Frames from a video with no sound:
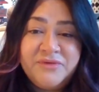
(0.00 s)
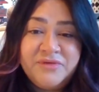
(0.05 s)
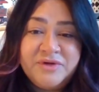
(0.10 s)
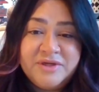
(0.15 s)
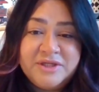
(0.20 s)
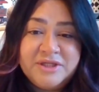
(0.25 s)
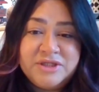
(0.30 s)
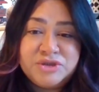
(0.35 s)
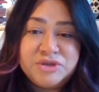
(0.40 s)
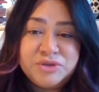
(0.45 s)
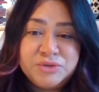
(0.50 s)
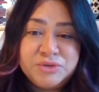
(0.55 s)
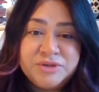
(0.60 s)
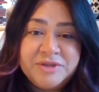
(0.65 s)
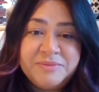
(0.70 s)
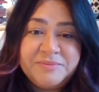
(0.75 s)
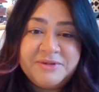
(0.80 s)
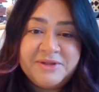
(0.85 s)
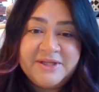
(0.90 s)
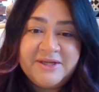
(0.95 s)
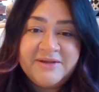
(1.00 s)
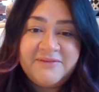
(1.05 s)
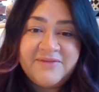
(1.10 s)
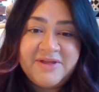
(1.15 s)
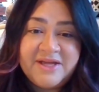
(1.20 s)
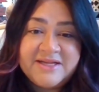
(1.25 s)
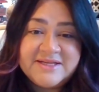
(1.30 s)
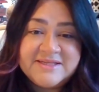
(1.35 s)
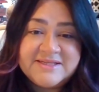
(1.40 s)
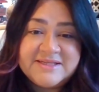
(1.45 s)
really, truly believe
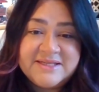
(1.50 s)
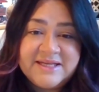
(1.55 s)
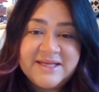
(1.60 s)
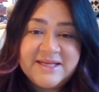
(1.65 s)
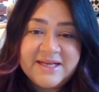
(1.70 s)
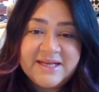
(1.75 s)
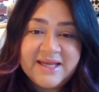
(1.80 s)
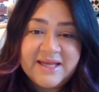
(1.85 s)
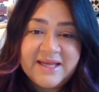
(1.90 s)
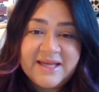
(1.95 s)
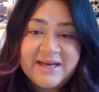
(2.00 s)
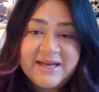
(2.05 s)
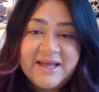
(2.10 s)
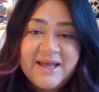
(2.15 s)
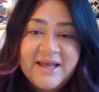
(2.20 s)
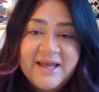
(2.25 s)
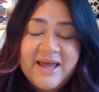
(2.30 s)
that is needed